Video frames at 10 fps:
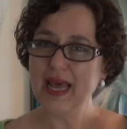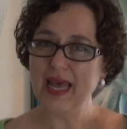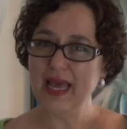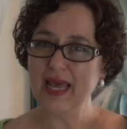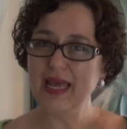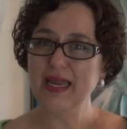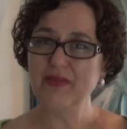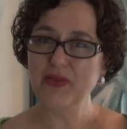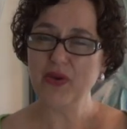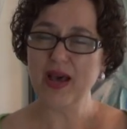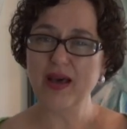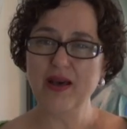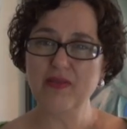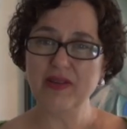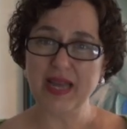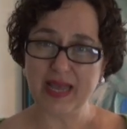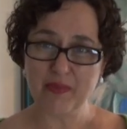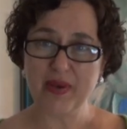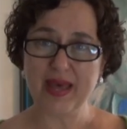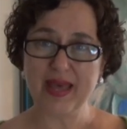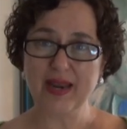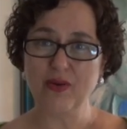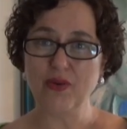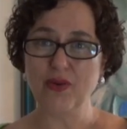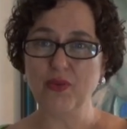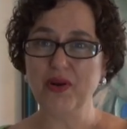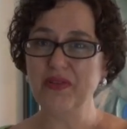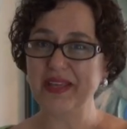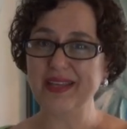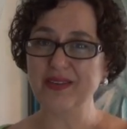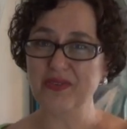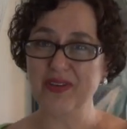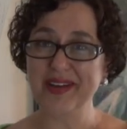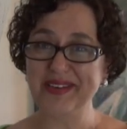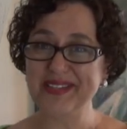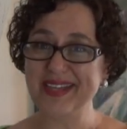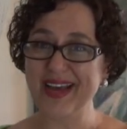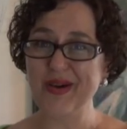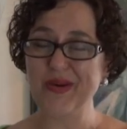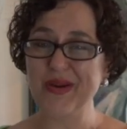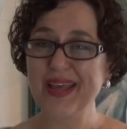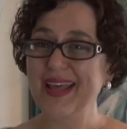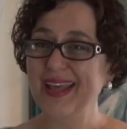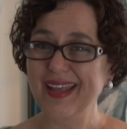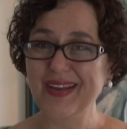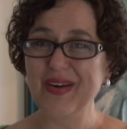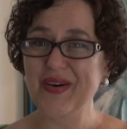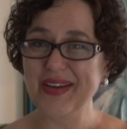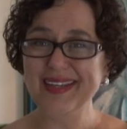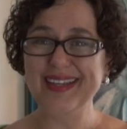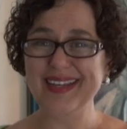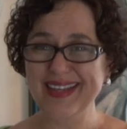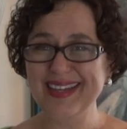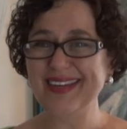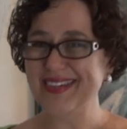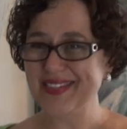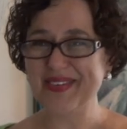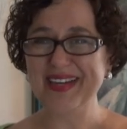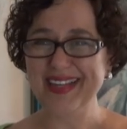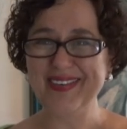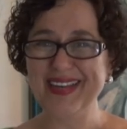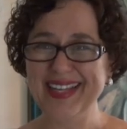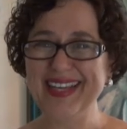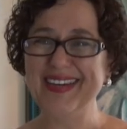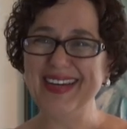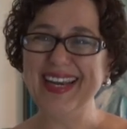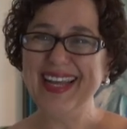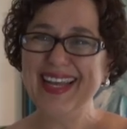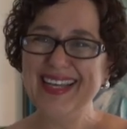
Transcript: And if you have an iPad or one of the Kindle Fires now, you know, it, it, it looks really, really good.